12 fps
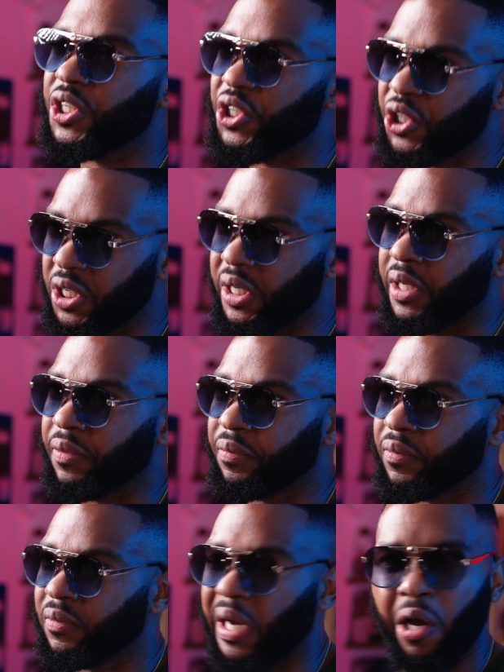Chinchilla.
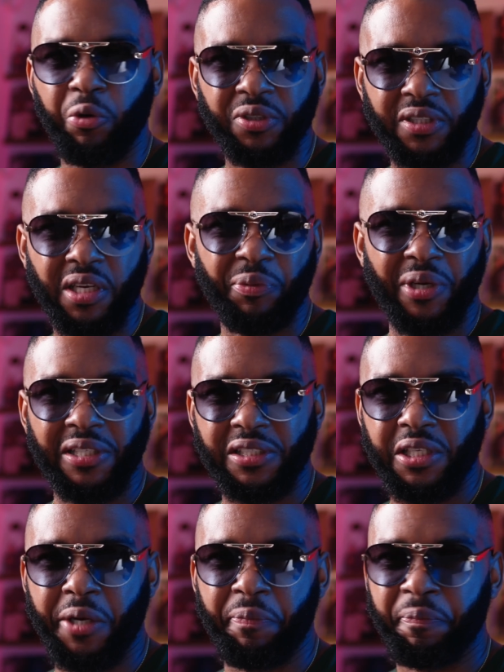I always tell him when I
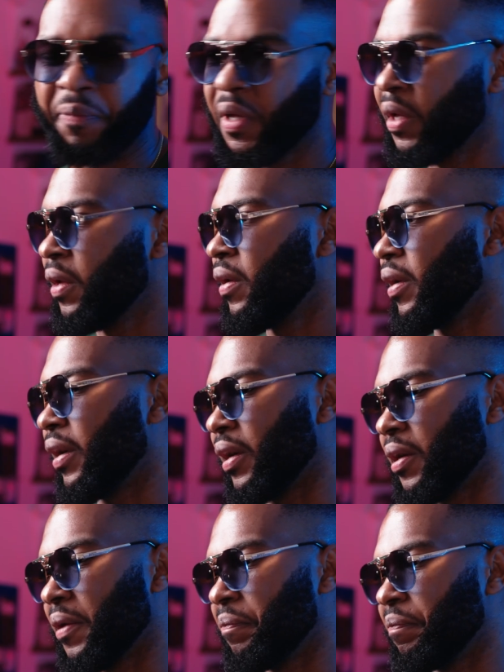see him
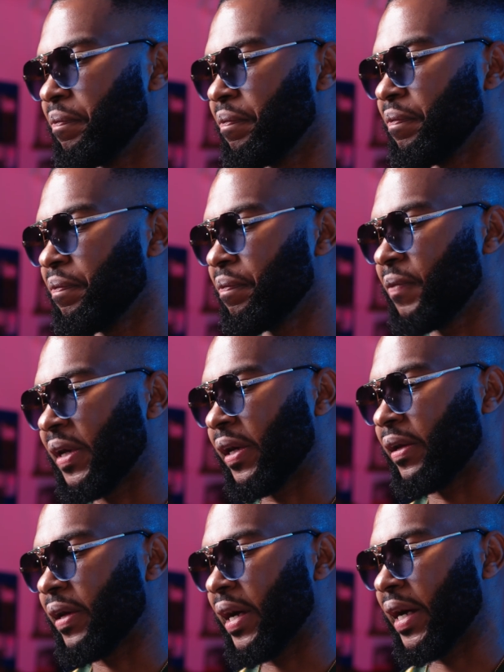um,
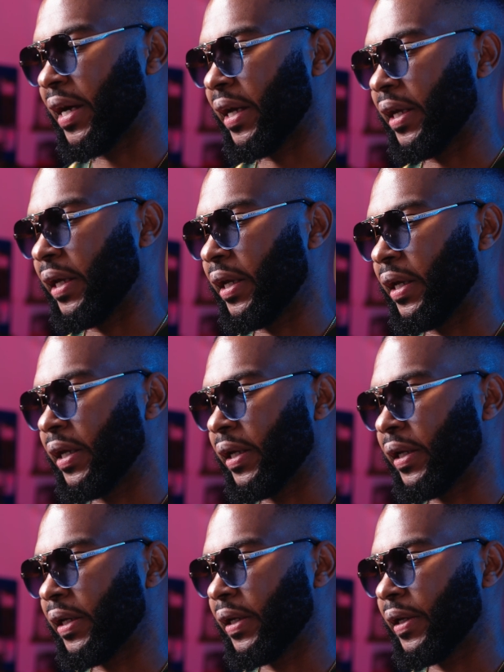that
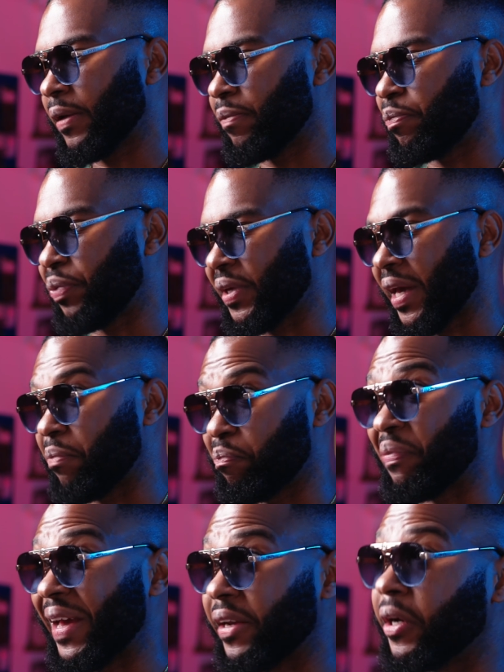I became
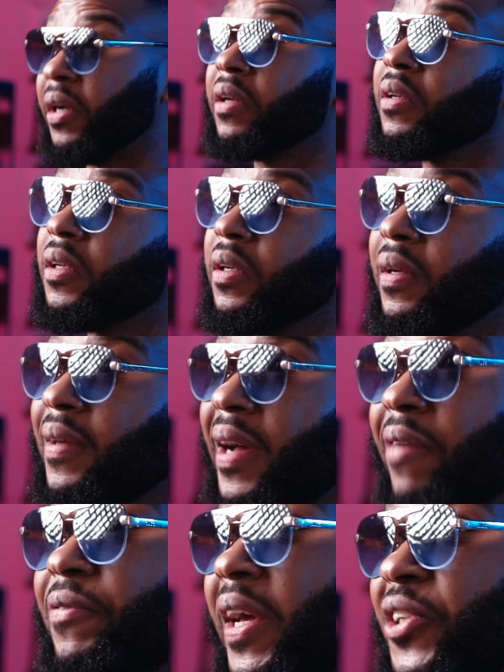better
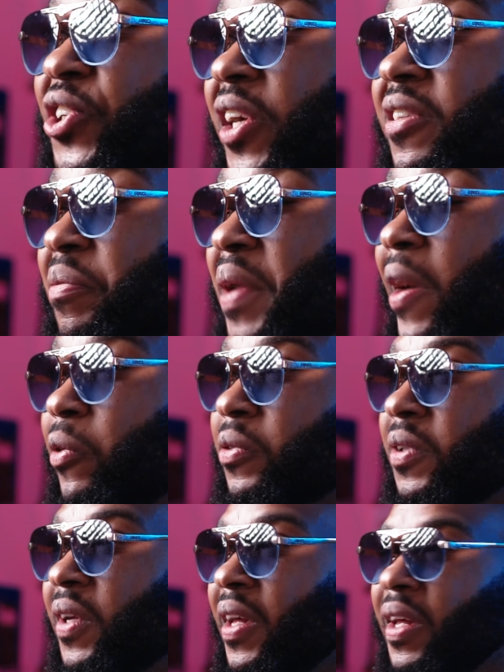after I checked him out.
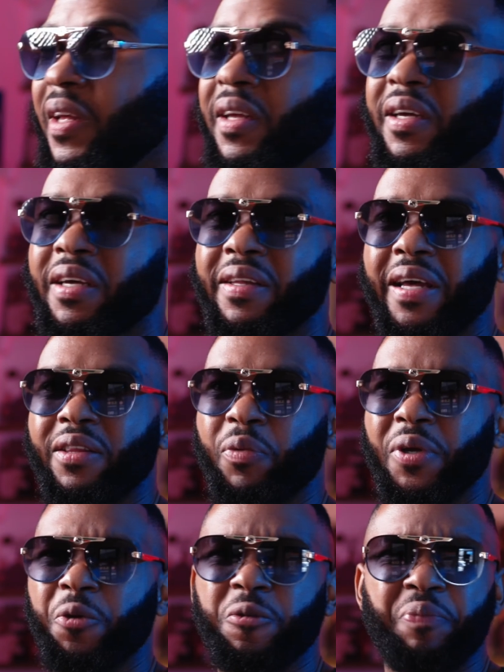And that the
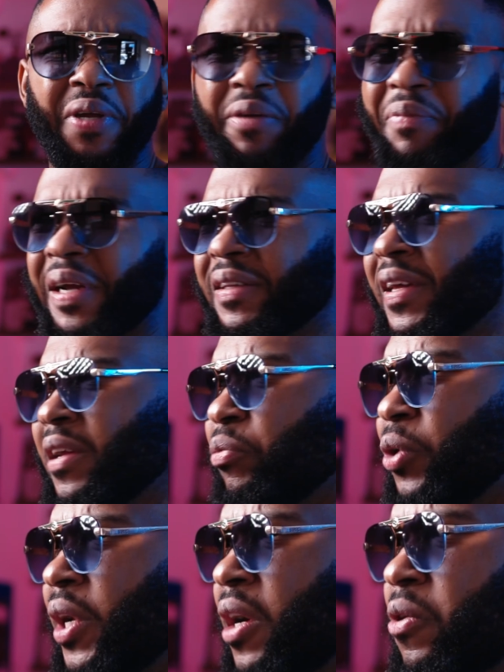way he was playing back then in
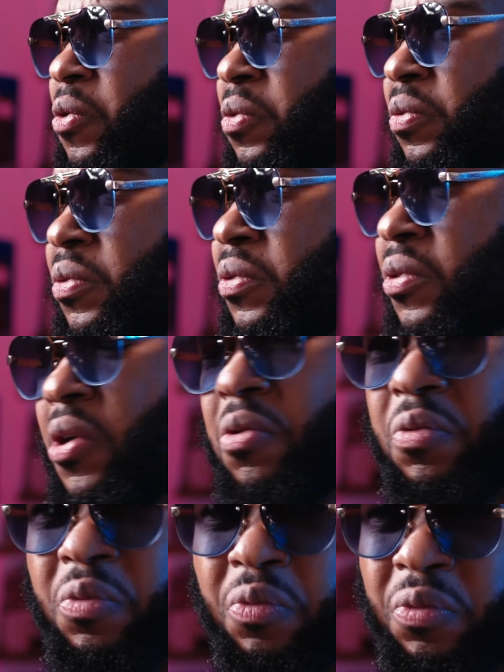Monaco,
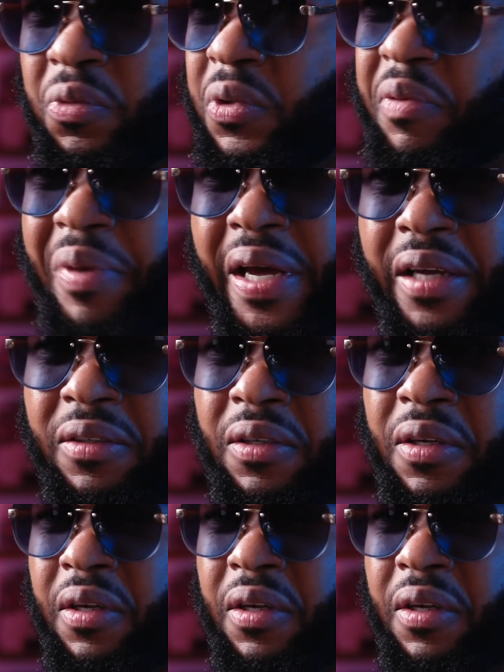oh, man.